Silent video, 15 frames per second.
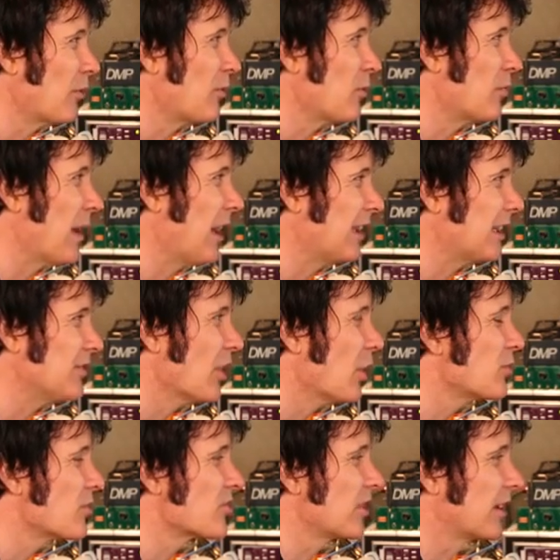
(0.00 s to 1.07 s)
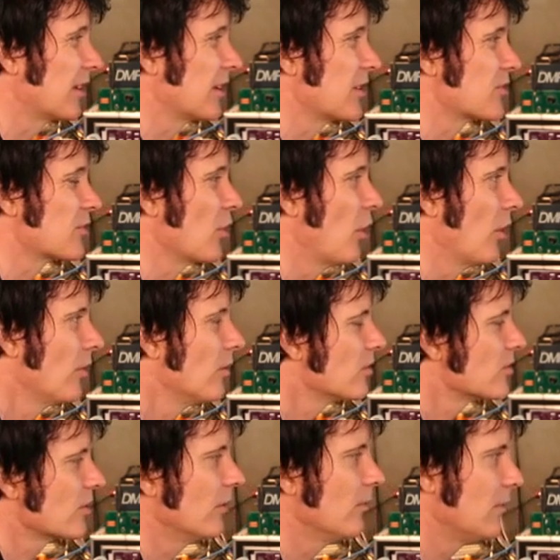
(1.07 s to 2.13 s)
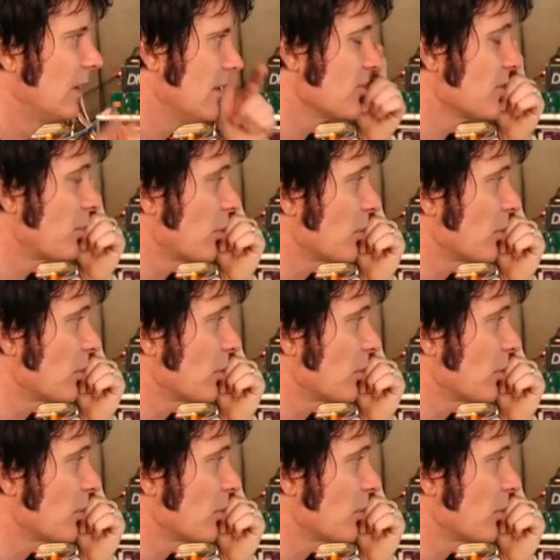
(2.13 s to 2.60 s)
you barely noticing that it's gone. So here's a